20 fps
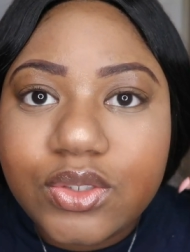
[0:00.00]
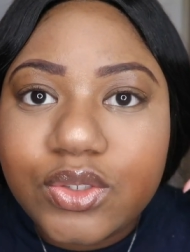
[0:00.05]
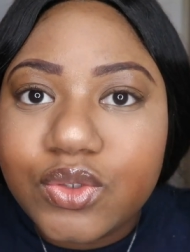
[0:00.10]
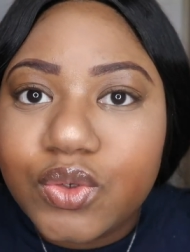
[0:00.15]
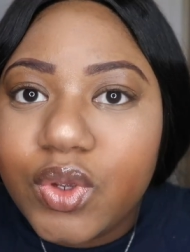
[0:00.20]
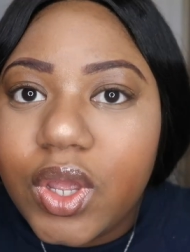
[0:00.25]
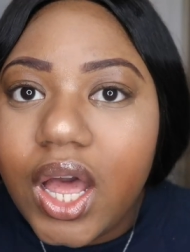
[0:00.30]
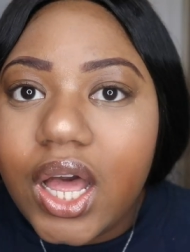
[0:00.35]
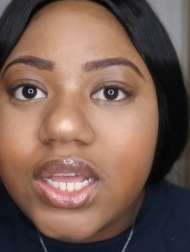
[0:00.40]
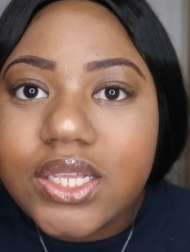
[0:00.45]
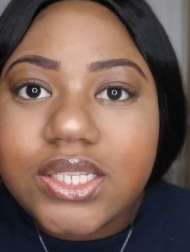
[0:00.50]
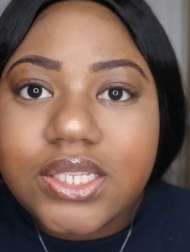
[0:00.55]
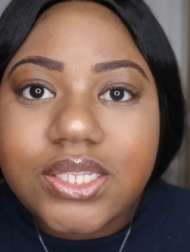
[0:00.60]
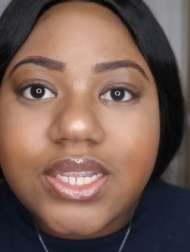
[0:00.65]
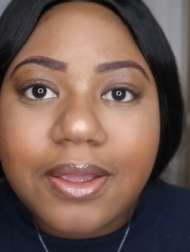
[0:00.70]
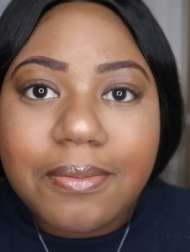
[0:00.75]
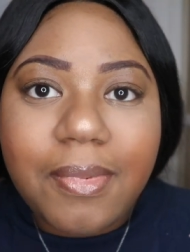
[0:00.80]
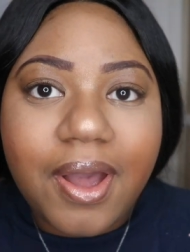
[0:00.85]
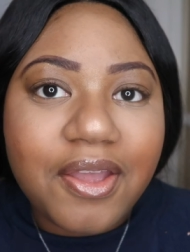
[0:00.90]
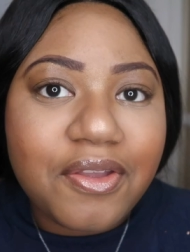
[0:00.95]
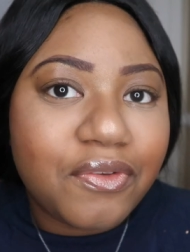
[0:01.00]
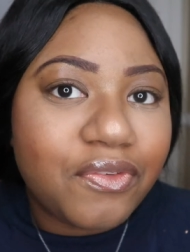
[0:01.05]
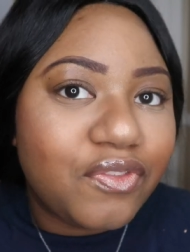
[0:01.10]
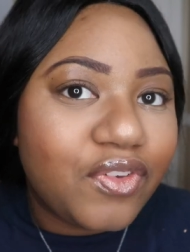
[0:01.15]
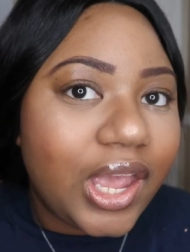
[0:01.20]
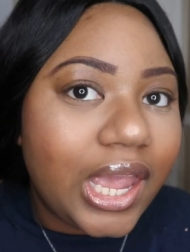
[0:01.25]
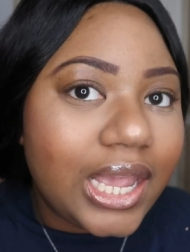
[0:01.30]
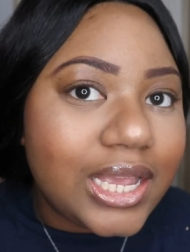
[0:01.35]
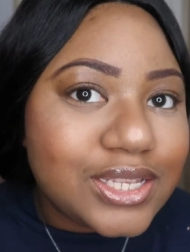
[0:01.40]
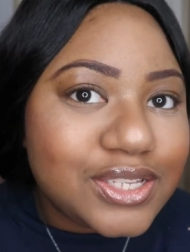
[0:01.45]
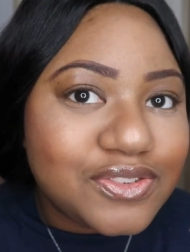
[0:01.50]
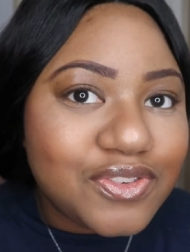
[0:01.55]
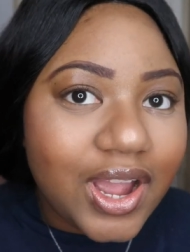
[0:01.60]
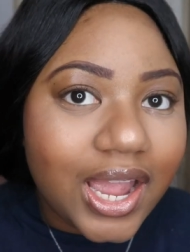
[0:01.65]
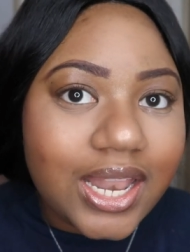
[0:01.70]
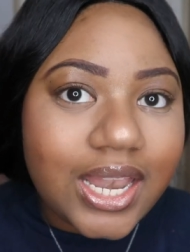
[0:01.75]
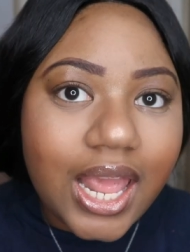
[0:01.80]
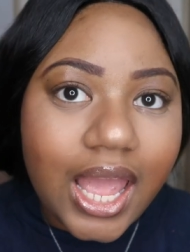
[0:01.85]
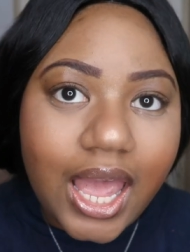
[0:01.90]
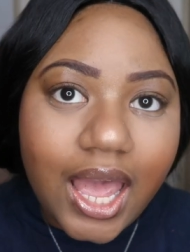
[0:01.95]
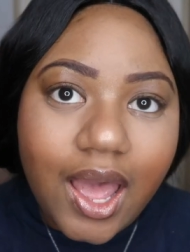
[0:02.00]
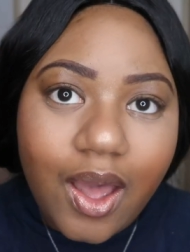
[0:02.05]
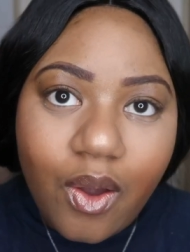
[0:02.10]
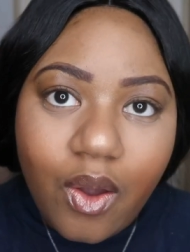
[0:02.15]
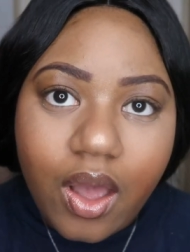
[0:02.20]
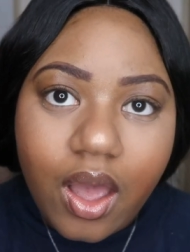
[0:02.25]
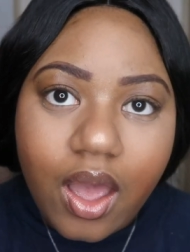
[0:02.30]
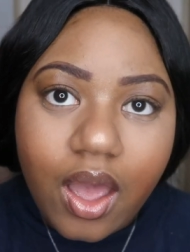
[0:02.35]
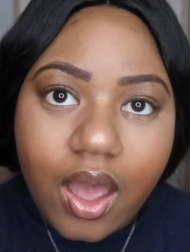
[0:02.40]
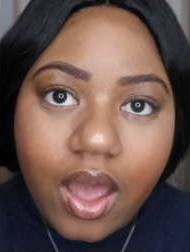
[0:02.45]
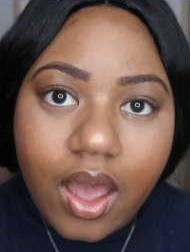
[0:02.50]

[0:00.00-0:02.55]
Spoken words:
do y'all see my face right now?